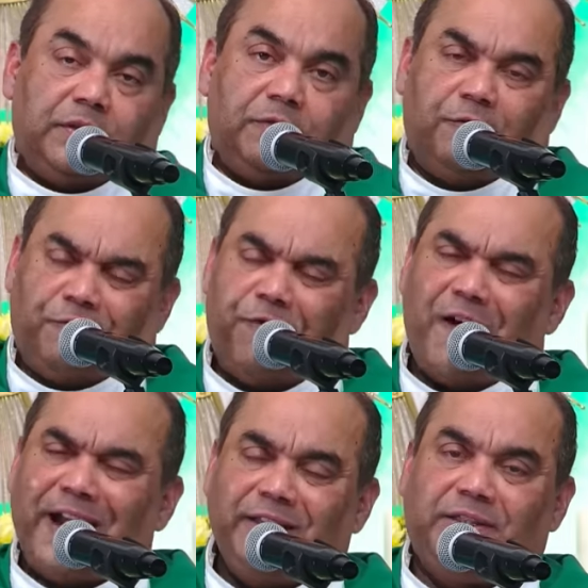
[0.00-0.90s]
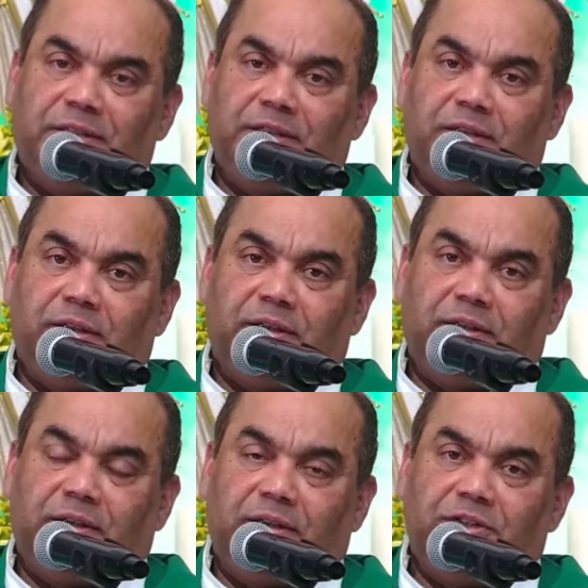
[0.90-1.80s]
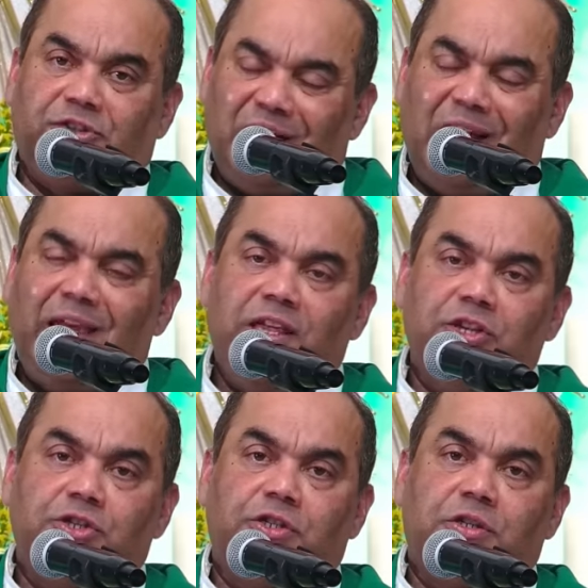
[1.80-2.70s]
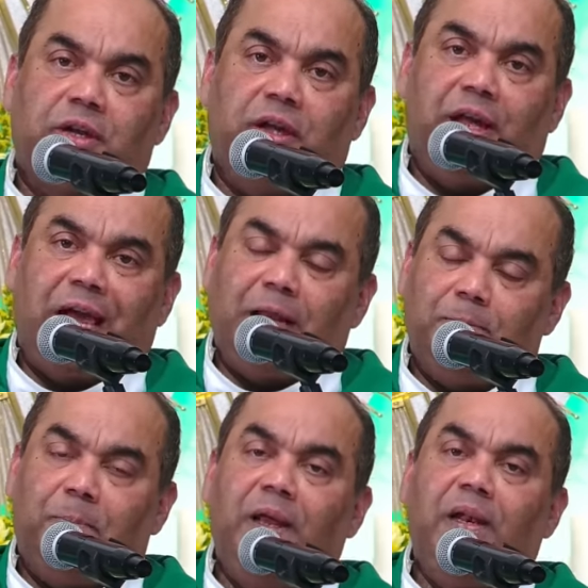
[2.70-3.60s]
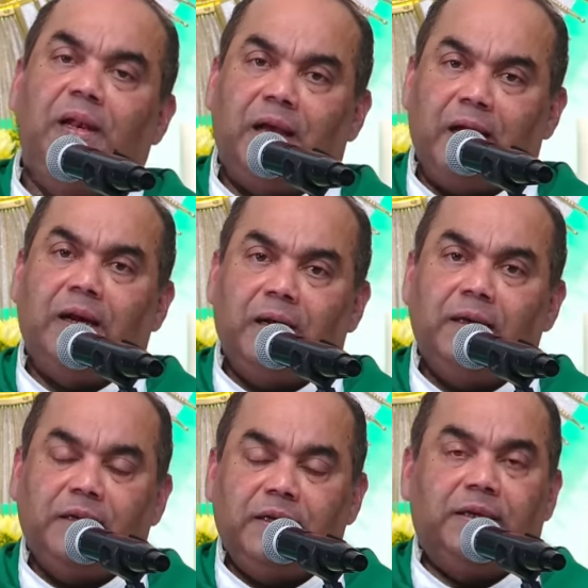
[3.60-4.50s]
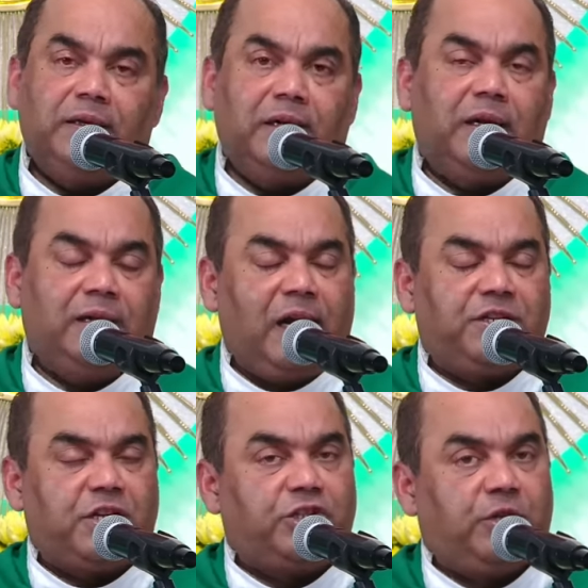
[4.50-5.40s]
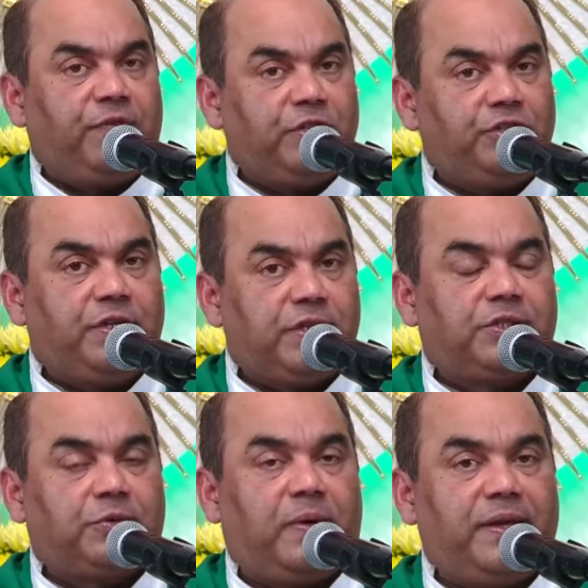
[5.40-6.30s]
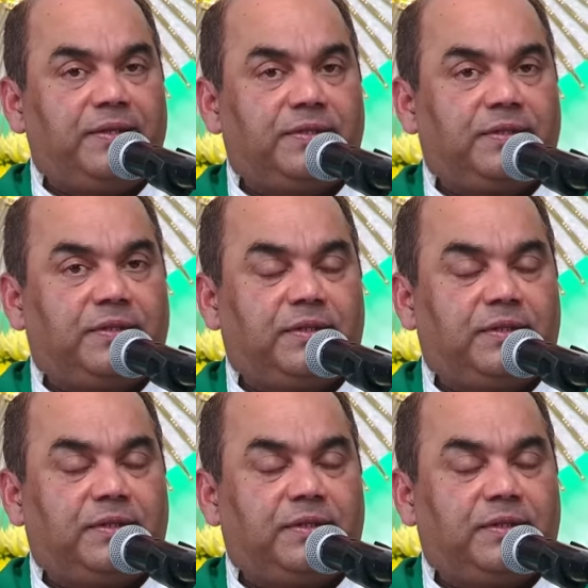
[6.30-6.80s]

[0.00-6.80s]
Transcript: fight, challenge, and build a relationship with Jesus Christ,